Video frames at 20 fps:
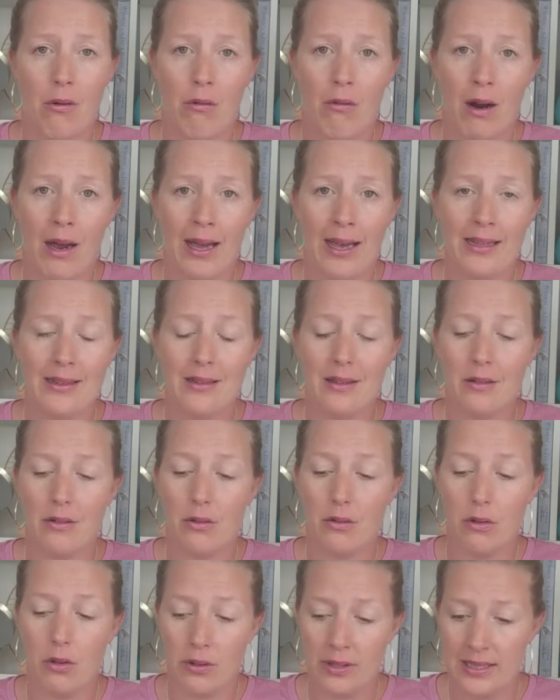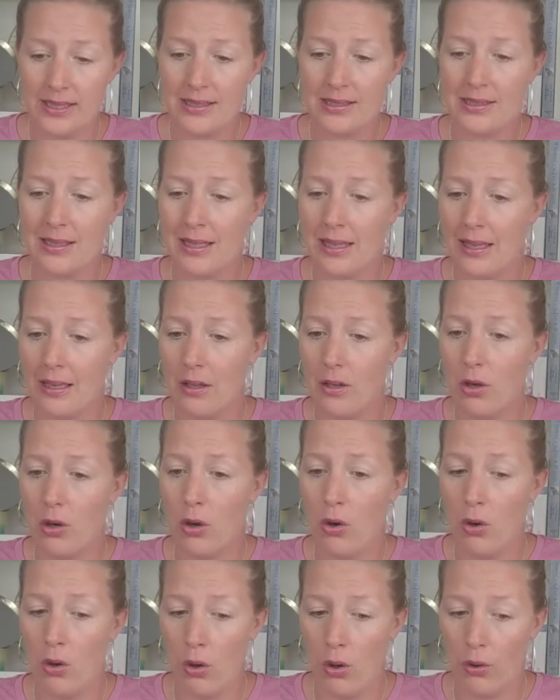All right, honestly,
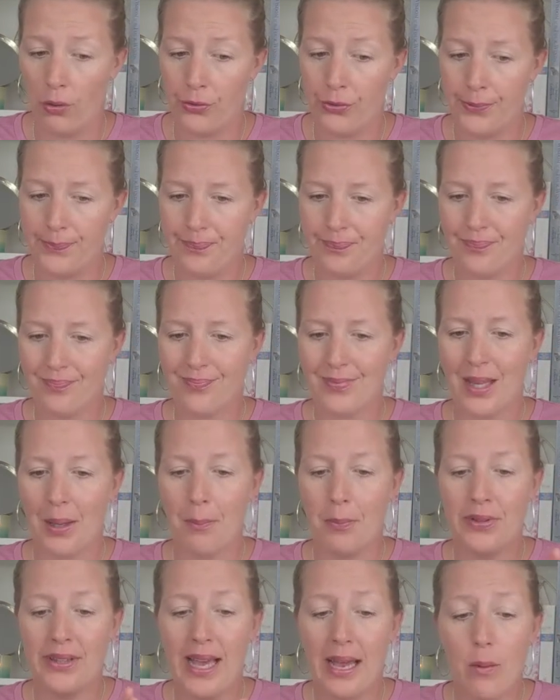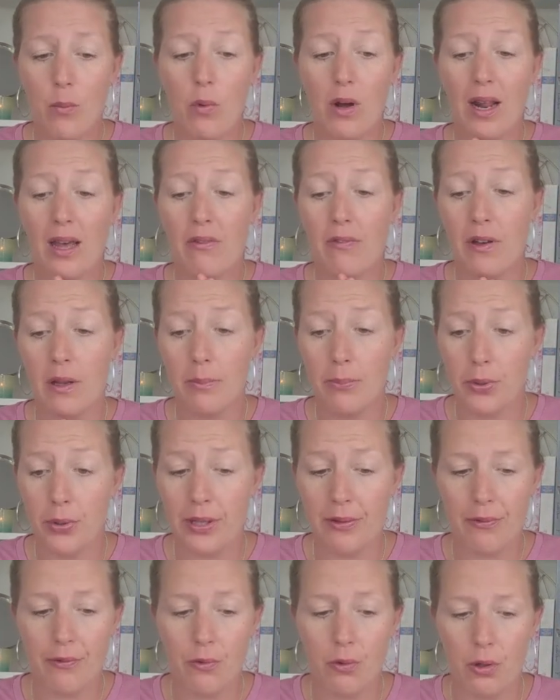a lot. But then what I found
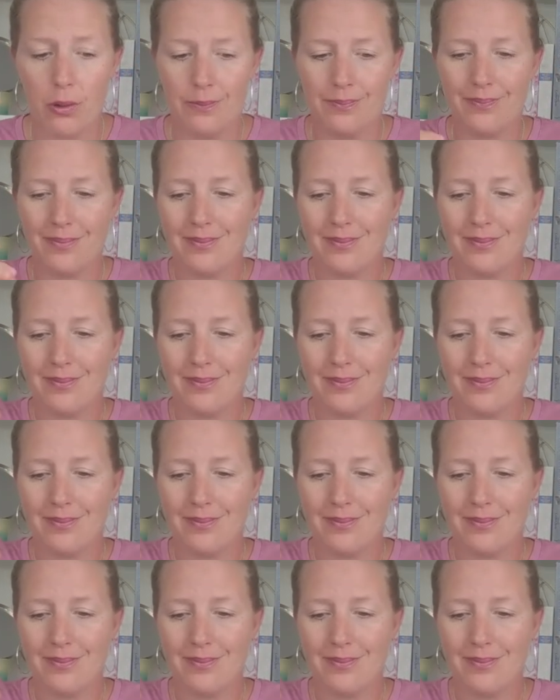beautiful